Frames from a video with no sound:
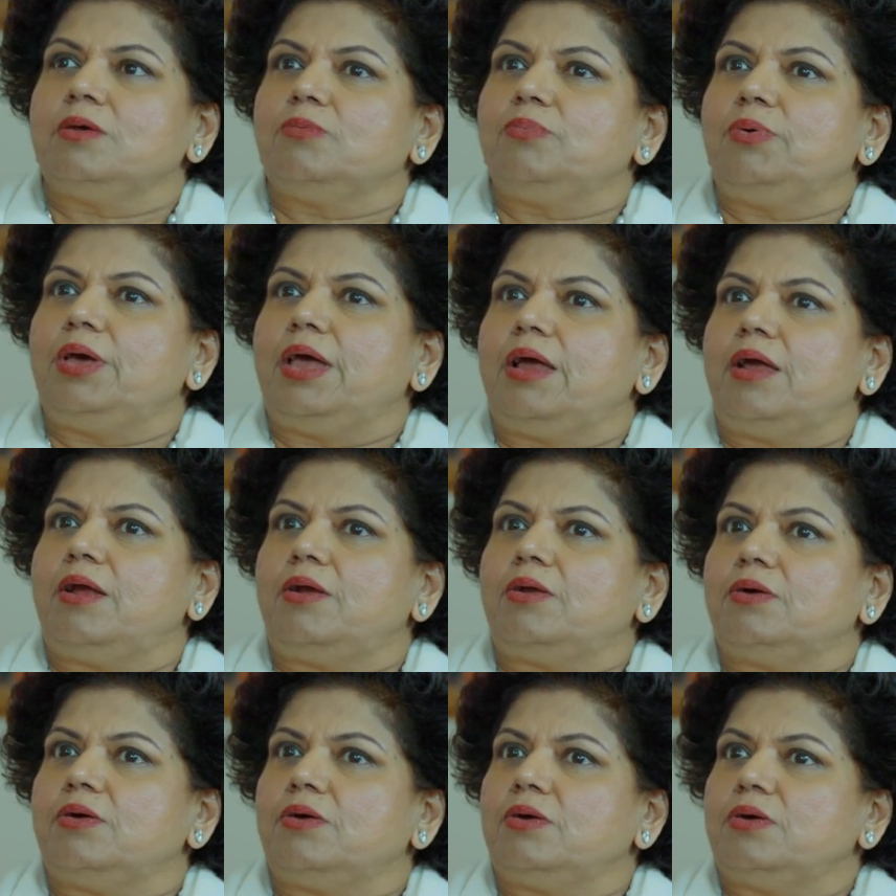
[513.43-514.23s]

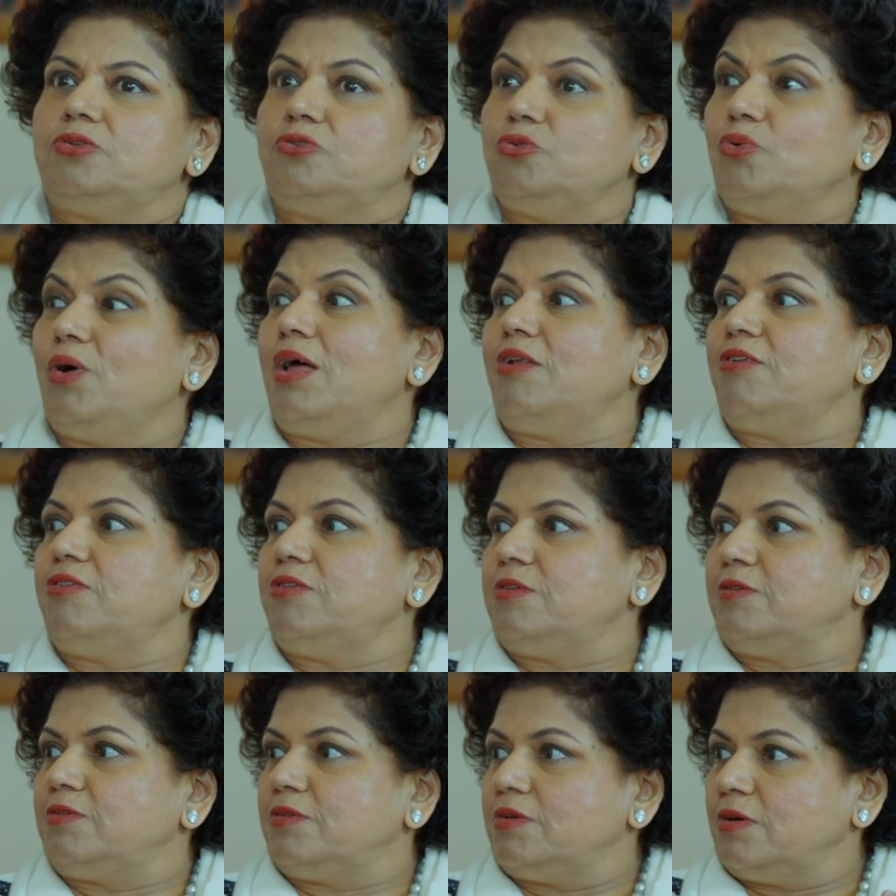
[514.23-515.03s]
where
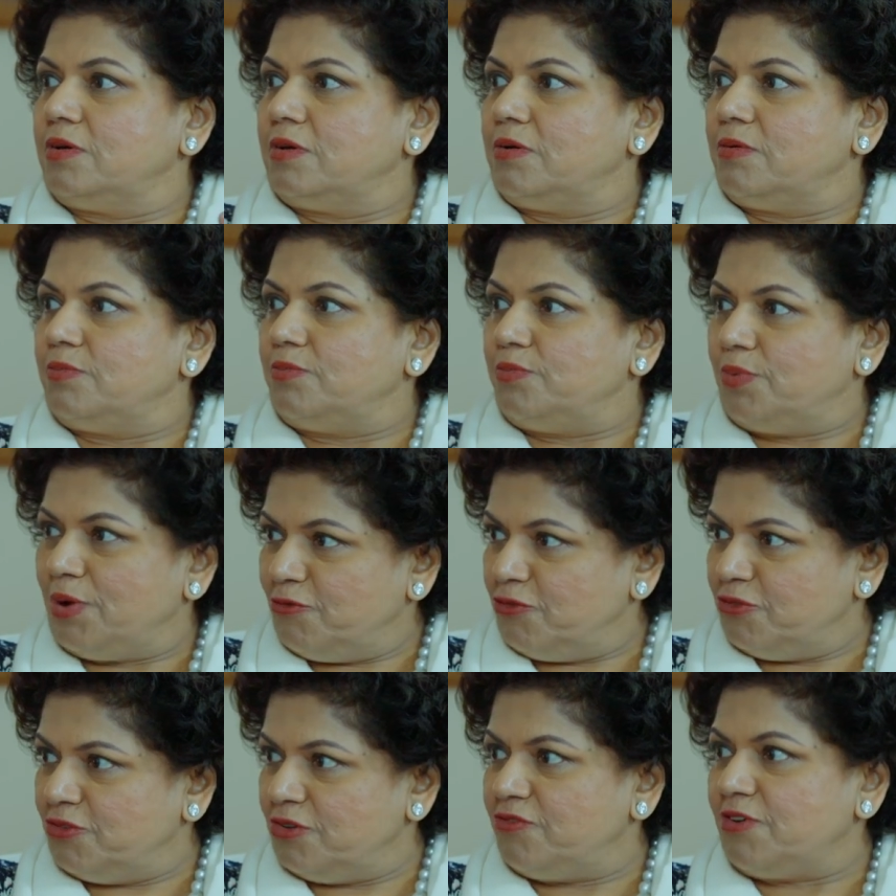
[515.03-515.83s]
200
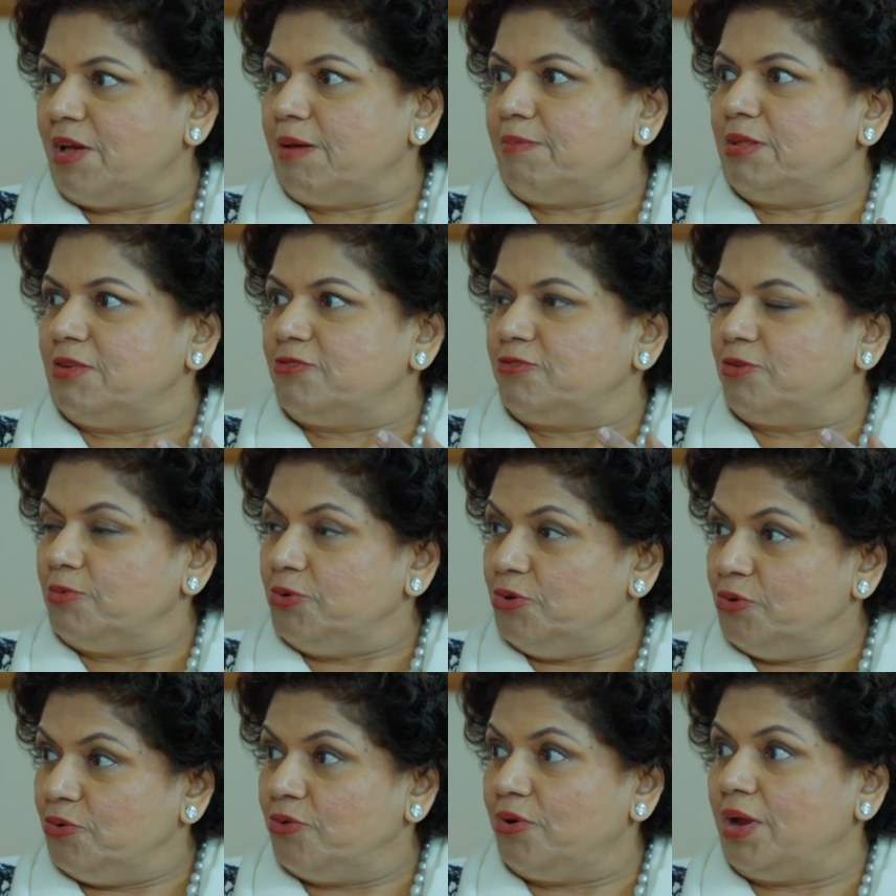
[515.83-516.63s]
refugee families
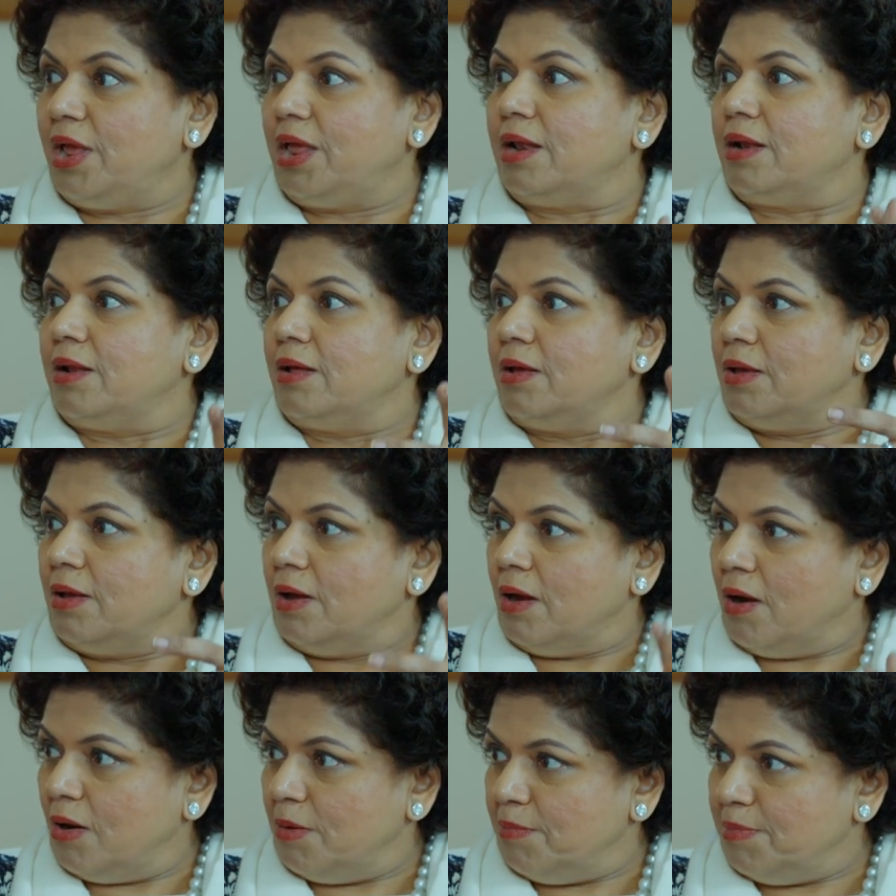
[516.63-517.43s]
from Ukraine
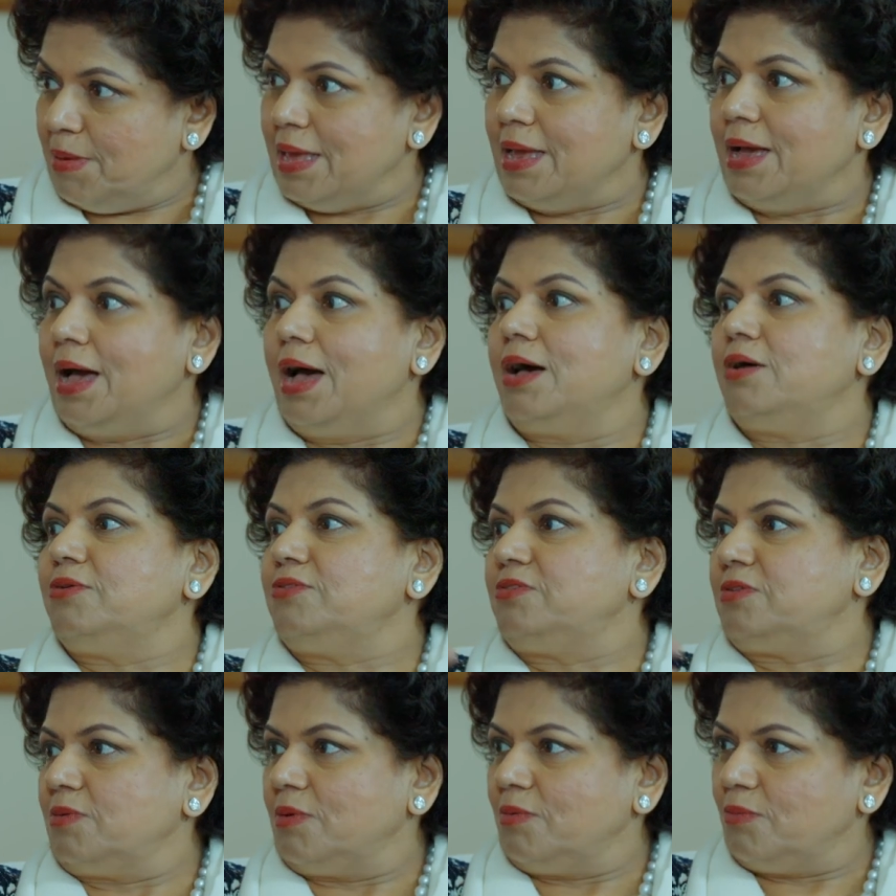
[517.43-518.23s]
are being
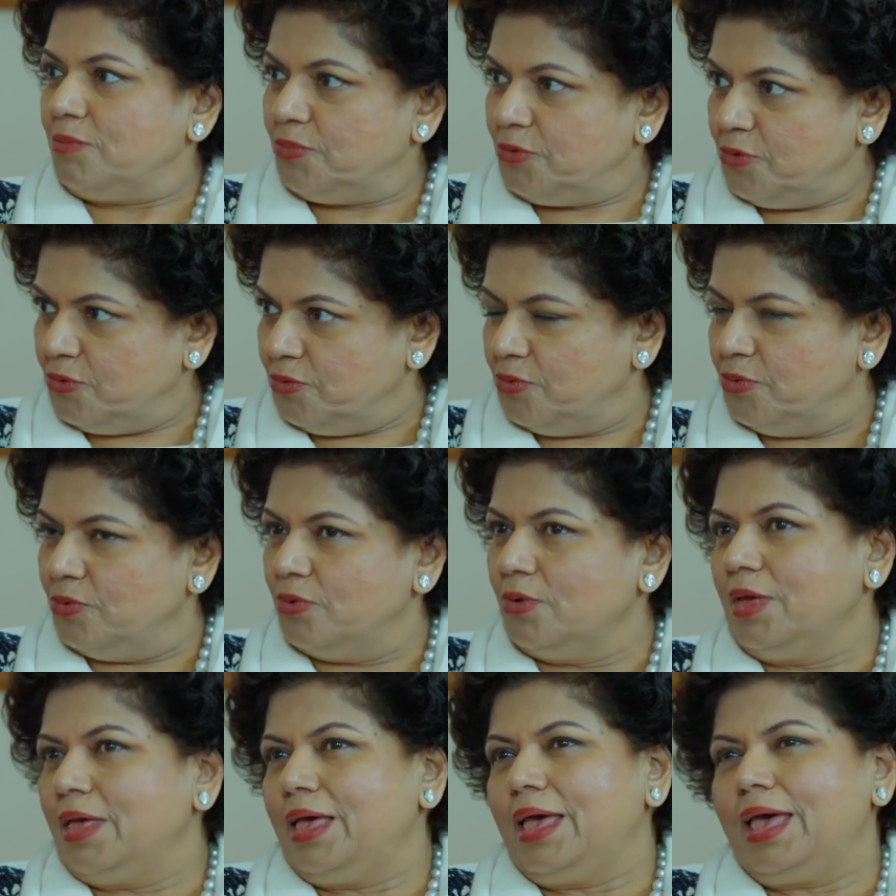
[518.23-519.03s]
housed
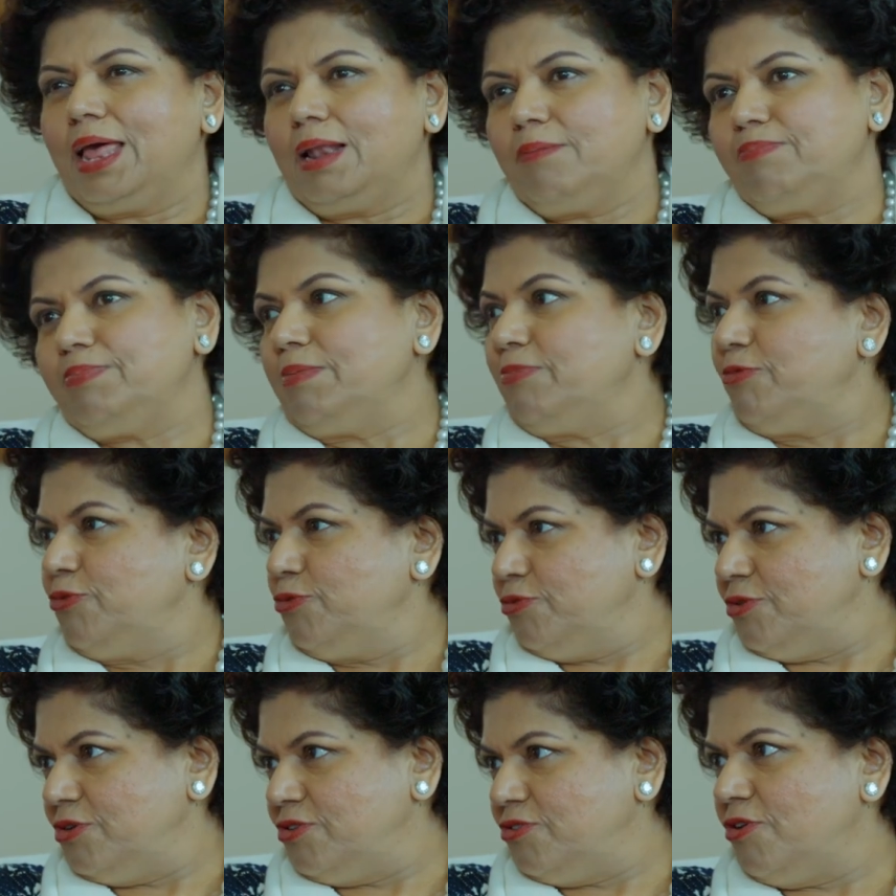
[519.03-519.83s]
to help them
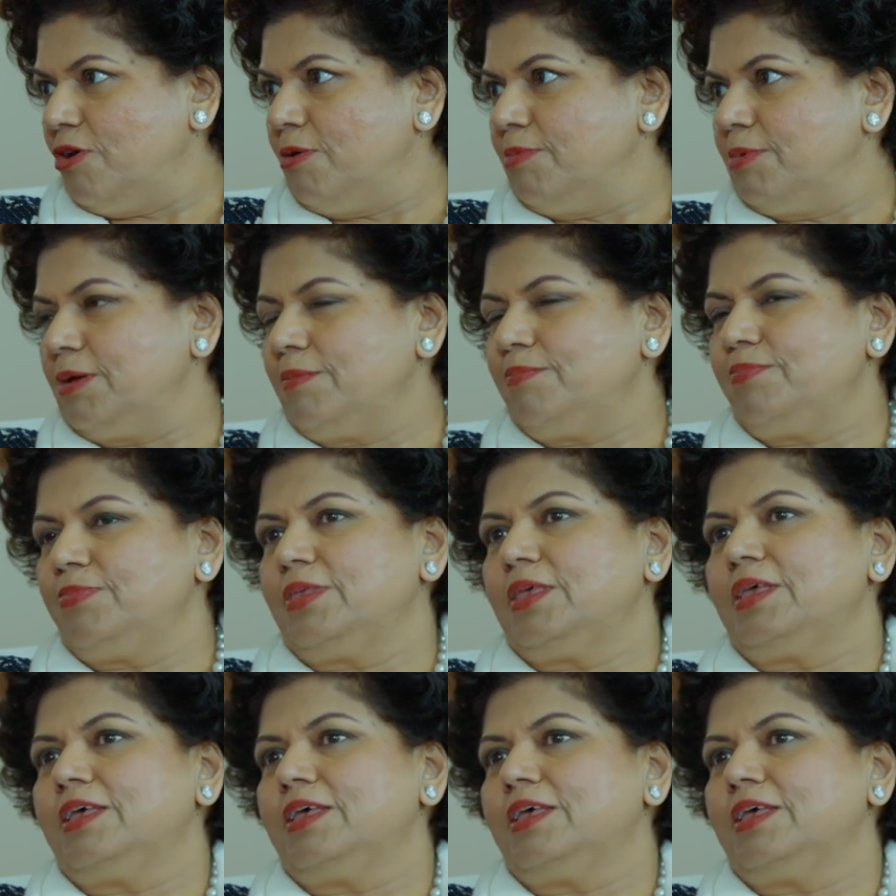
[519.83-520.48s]
through the trauma.